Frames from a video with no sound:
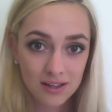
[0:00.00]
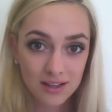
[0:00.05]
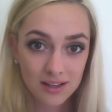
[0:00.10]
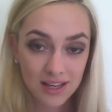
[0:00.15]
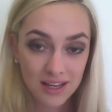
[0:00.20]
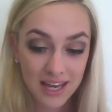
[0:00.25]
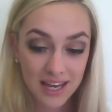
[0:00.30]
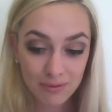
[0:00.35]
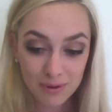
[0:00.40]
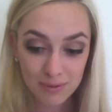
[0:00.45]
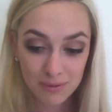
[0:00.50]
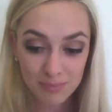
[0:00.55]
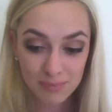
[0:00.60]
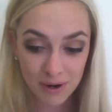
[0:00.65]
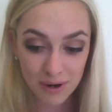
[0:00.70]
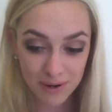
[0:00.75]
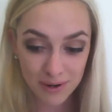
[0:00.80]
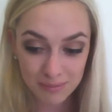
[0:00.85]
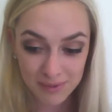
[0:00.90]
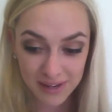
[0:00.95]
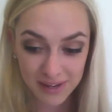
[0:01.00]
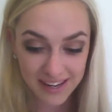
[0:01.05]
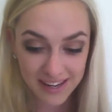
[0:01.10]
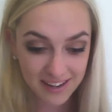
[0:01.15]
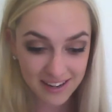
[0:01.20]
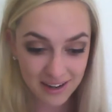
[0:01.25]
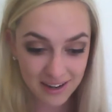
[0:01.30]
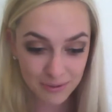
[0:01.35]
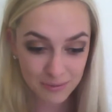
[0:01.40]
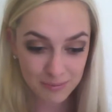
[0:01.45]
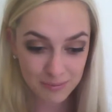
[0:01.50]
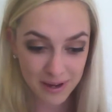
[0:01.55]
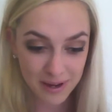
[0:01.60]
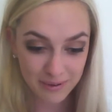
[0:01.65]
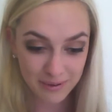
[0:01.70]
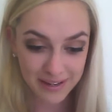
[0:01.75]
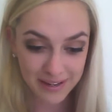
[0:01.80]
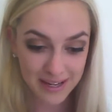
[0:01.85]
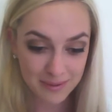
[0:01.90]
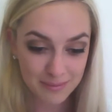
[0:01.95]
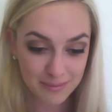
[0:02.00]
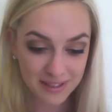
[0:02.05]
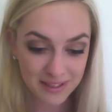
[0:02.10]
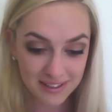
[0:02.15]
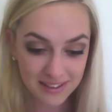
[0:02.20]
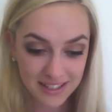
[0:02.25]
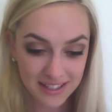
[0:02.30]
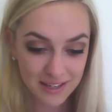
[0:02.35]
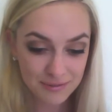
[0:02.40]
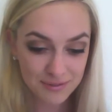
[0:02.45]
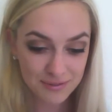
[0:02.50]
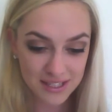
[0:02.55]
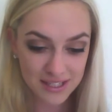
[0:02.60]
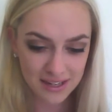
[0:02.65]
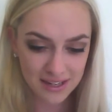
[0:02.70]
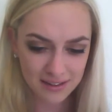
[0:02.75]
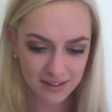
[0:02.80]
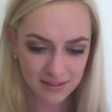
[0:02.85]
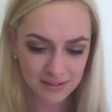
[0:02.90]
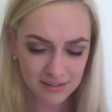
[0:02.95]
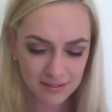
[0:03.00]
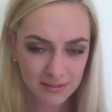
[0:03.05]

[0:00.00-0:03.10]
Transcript: he would bury me and I would bury him in the leaves, and